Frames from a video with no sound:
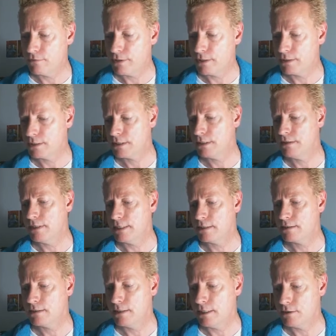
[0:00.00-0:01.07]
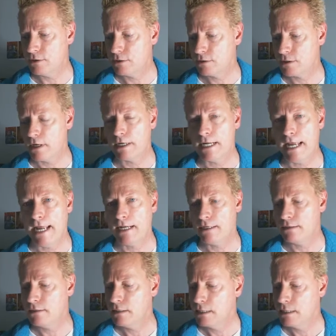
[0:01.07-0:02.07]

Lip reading: you can see that it just got added.